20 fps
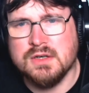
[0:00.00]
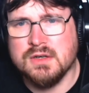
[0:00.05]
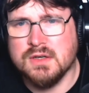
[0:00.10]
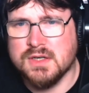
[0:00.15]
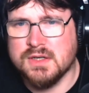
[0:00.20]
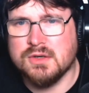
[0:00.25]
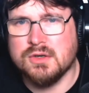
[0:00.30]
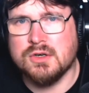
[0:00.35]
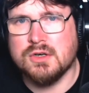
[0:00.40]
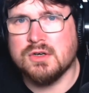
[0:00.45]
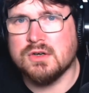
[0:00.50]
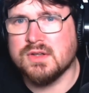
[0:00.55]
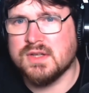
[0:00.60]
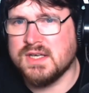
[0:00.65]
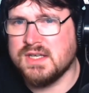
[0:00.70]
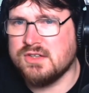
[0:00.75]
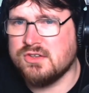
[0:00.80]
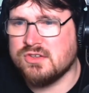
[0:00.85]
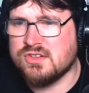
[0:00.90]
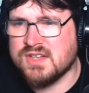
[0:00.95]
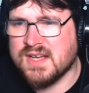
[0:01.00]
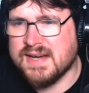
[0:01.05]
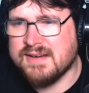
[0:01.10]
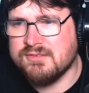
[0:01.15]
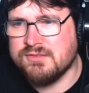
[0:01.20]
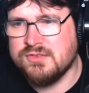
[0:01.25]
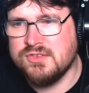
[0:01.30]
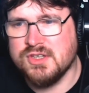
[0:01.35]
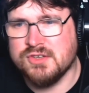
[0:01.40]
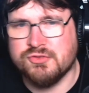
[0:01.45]
or they just
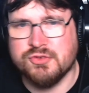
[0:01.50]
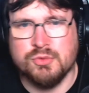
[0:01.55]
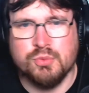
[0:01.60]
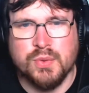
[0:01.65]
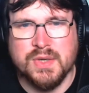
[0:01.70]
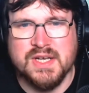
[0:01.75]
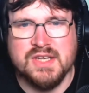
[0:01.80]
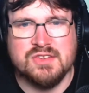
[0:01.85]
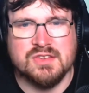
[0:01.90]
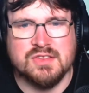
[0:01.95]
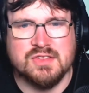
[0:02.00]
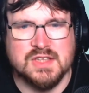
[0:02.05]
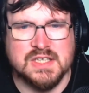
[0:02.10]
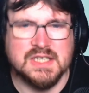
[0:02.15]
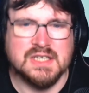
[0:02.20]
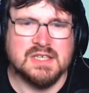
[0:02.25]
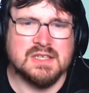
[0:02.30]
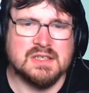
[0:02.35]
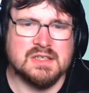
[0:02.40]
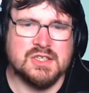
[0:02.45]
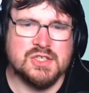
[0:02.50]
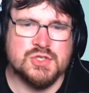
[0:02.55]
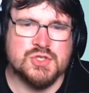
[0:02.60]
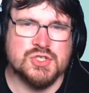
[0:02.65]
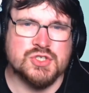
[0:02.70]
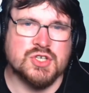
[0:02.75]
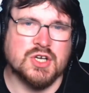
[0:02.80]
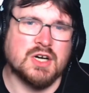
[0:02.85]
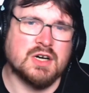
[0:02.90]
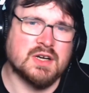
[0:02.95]
have different ways of thinking that you
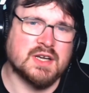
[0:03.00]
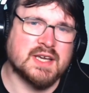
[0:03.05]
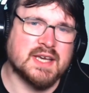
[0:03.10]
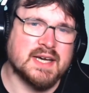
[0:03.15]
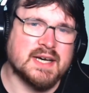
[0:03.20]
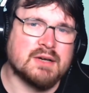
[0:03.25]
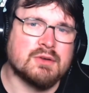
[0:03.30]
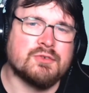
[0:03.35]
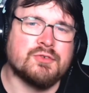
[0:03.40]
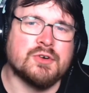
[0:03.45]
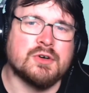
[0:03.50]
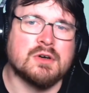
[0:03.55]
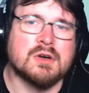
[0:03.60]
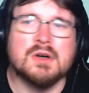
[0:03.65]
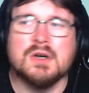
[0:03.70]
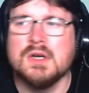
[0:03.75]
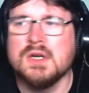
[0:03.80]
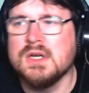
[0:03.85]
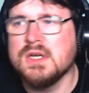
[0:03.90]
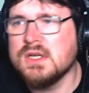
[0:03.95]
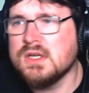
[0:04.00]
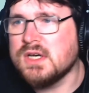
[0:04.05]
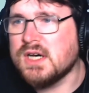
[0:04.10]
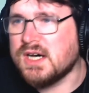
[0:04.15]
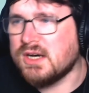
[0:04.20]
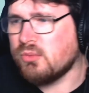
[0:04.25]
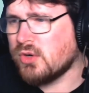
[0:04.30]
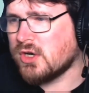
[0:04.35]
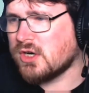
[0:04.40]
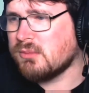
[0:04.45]
just can't account for.
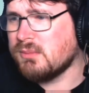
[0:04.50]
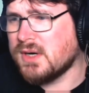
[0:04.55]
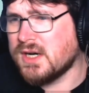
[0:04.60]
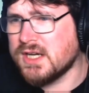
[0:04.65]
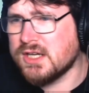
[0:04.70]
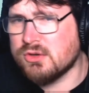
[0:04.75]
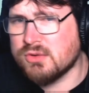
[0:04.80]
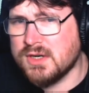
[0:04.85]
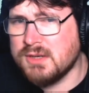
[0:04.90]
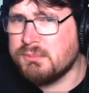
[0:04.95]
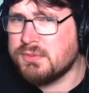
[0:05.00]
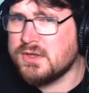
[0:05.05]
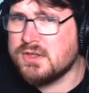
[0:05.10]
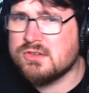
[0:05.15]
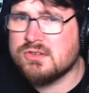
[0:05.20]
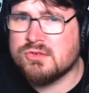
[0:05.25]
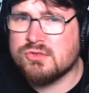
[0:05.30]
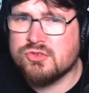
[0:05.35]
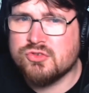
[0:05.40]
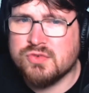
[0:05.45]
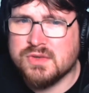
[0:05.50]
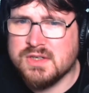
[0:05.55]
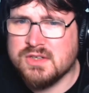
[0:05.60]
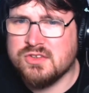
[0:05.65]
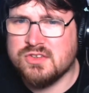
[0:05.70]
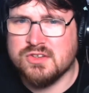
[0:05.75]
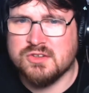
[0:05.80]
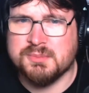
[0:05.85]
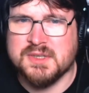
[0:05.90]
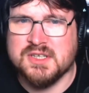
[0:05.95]
Uh, one of my great personal
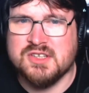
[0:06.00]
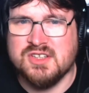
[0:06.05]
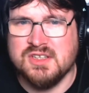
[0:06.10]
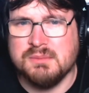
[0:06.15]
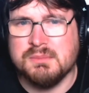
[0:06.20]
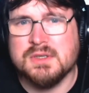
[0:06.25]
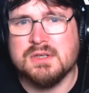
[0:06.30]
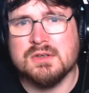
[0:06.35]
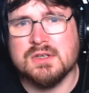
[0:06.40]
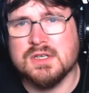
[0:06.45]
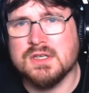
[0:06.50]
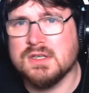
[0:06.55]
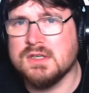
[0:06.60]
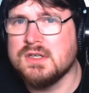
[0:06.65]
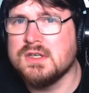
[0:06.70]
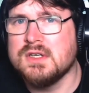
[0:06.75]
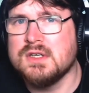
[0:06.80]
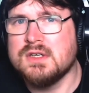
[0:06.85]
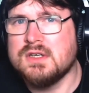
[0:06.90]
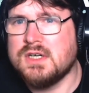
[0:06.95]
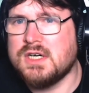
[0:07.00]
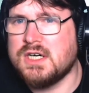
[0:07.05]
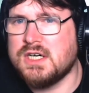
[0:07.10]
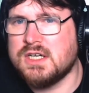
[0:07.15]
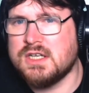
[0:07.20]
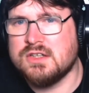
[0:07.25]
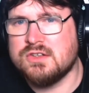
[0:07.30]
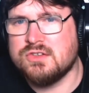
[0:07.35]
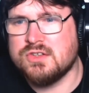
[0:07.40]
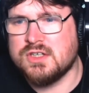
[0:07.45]
strengths is my team building.
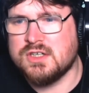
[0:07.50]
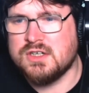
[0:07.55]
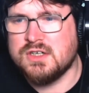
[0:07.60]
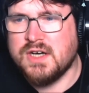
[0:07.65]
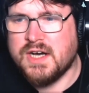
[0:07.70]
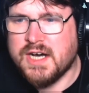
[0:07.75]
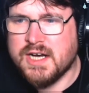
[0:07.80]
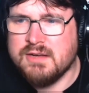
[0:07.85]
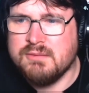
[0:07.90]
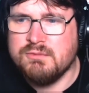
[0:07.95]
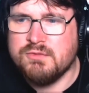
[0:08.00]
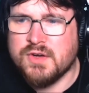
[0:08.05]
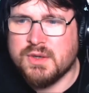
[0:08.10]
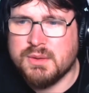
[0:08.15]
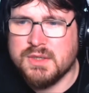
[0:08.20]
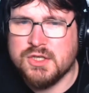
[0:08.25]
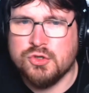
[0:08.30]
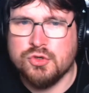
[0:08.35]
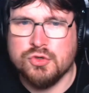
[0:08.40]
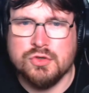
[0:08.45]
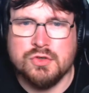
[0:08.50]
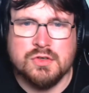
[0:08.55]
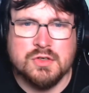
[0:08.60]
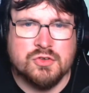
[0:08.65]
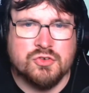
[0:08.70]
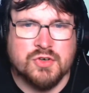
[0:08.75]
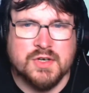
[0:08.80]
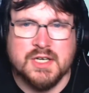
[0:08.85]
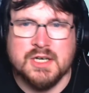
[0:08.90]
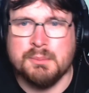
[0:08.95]
Uh, so I'm very good at
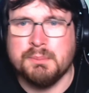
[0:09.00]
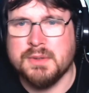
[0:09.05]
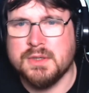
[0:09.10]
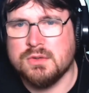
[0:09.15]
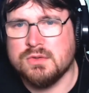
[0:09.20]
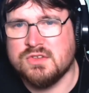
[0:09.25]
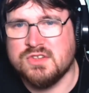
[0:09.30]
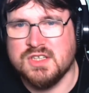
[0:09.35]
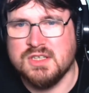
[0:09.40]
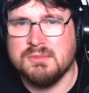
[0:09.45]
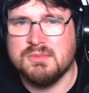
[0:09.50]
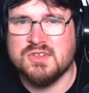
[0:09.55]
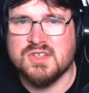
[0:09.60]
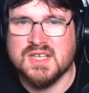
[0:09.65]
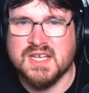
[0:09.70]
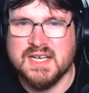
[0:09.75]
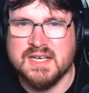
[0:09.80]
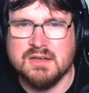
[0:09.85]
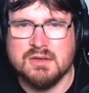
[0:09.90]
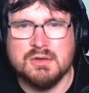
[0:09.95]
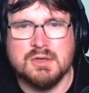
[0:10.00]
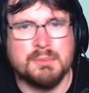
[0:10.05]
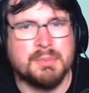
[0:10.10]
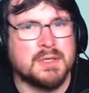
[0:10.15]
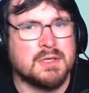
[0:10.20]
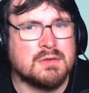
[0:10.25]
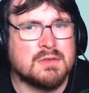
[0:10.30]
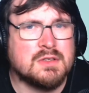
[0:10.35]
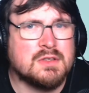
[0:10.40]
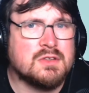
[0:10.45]
trying to build teams to counter
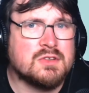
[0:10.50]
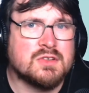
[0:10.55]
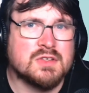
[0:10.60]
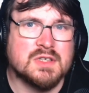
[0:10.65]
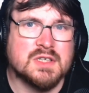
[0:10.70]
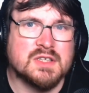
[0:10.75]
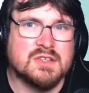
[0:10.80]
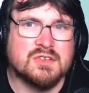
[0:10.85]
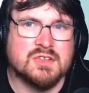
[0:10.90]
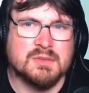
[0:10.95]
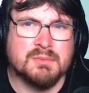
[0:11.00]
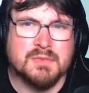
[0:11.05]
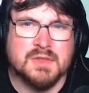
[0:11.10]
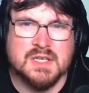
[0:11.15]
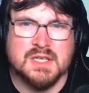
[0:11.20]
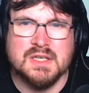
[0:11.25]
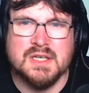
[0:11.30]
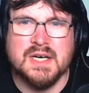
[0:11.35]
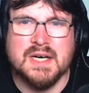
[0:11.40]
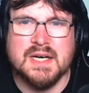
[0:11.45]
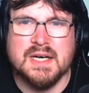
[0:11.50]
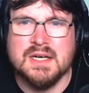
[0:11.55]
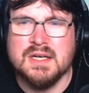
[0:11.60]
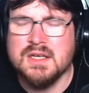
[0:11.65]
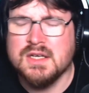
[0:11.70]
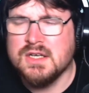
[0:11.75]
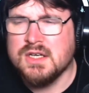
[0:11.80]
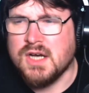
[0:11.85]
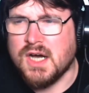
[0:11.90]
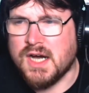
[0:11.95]
opponents, and that's something that
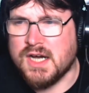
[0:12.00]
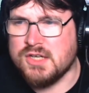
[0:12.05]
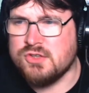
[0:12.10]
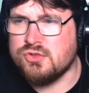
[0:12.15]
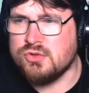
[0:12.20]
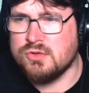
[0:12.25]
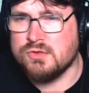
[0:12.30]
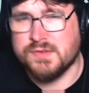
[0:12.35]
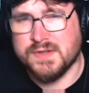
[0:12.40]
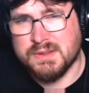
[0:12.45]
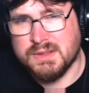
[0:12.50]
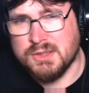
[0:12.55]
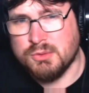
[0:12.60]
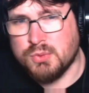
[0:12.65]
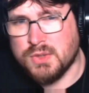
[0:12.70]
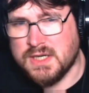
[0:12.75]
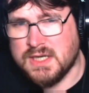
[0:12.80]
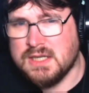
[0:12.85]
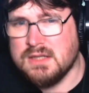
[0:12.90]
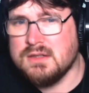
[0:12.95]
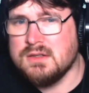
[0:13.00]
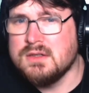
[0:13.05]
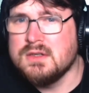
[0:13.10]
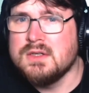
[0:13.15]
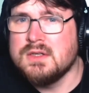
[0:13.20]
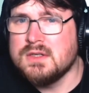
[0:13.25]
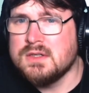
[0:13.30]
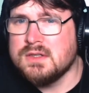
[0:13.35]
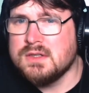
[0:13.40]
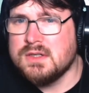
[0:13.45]
I do very well.
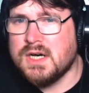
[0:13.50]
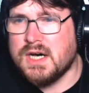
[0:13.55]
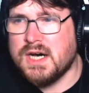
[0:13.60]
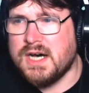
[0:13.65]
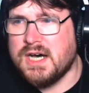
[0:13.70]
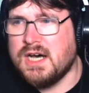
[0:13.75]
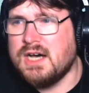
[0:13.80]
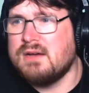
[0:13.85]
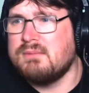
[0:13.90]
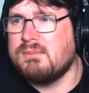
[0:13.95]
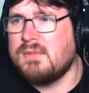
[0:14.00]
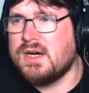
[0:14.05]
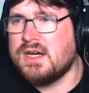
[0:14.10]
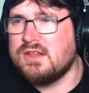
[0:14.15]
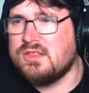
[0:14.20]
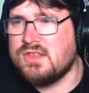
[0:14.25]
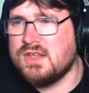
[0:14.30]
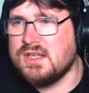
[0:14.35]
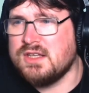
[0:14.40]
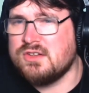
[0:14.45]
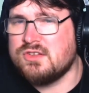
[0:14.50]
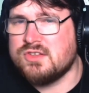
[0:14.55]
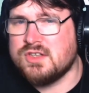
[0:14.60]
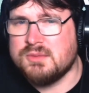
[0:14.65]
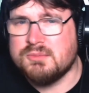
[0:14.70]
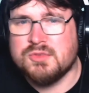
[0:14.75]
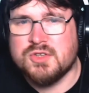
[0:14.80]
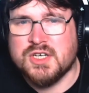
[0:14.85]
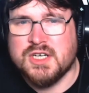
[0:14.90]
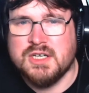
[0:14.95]
Um, I think
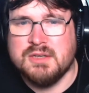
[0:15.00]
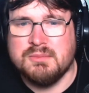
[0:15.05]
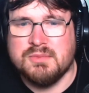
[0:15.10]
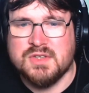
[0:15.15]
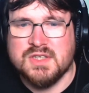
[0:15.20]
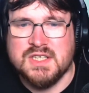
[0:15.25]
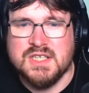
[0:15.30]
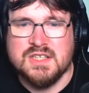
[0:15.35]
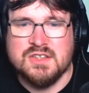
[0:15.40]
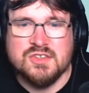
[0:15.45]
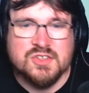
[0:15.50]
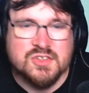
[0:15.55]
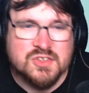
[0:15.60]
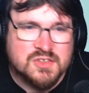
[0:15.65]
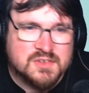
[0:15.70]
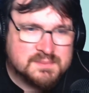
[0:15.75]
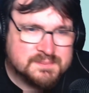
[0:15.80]
sometimes it's